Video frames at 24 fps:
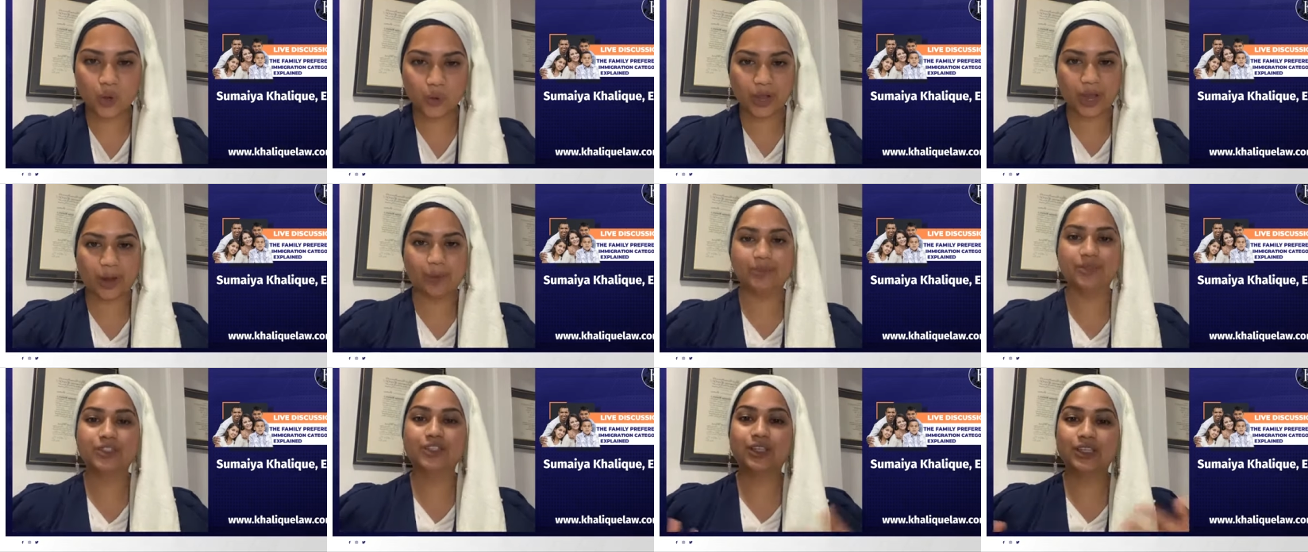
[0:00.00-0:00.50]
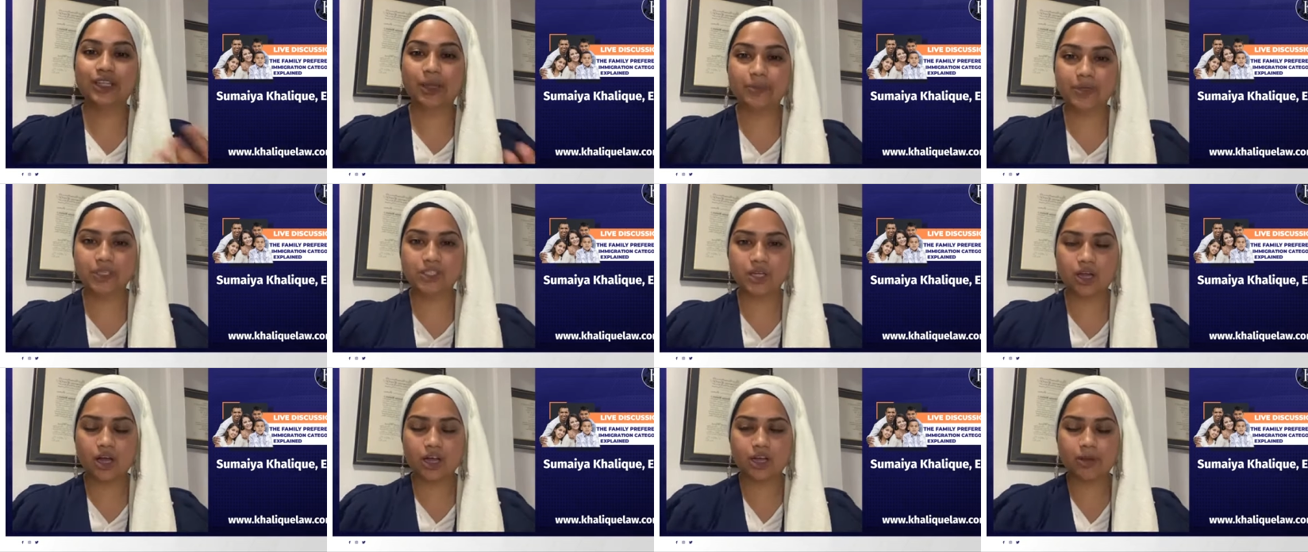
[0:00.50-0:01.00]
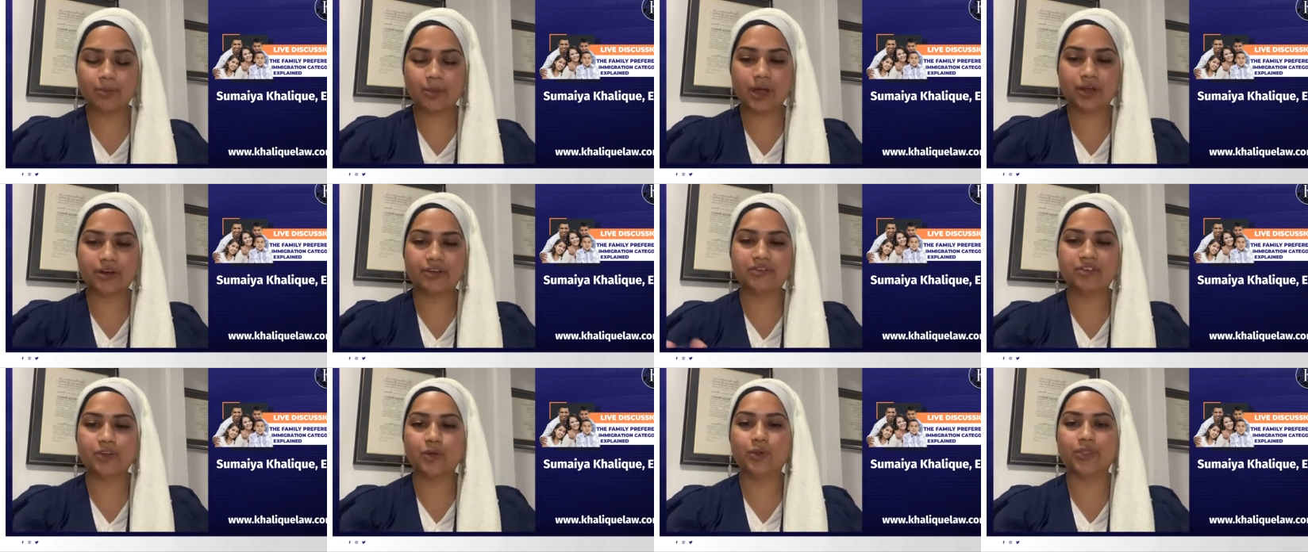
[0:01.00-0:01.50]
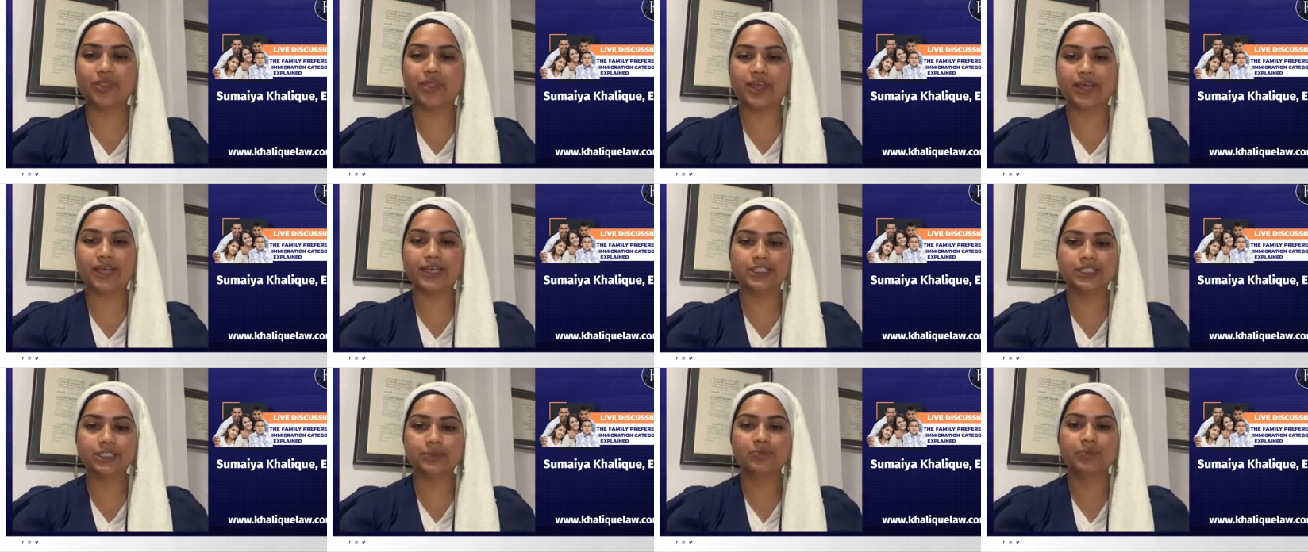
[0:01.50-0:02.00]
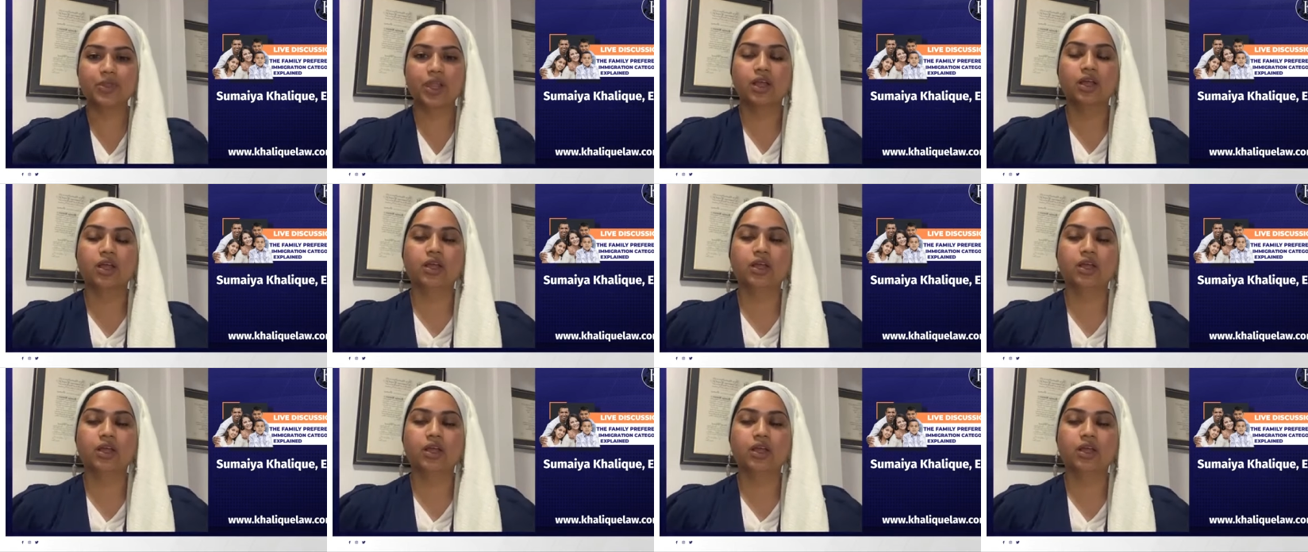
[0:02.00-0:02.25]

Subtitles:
Okay, so let me talk about a few things.